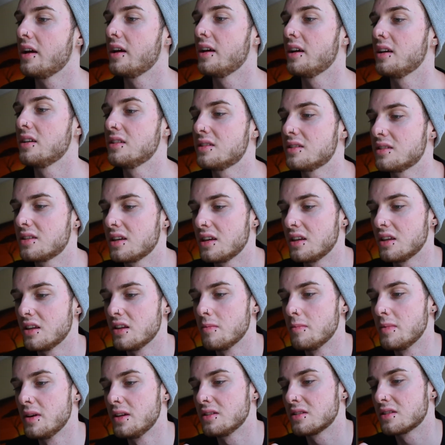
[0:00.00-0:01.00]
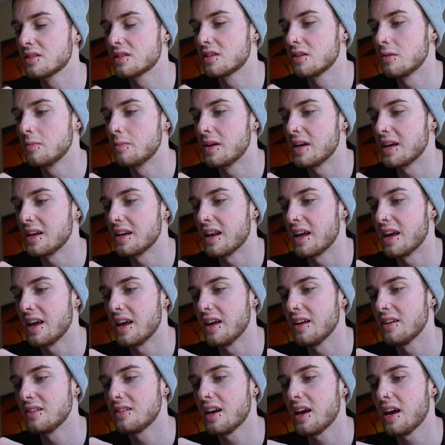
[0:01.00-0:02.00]
it's in the midst of being
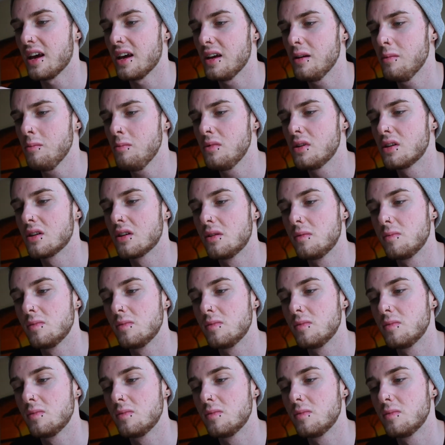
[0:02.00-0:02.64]
hand tamed.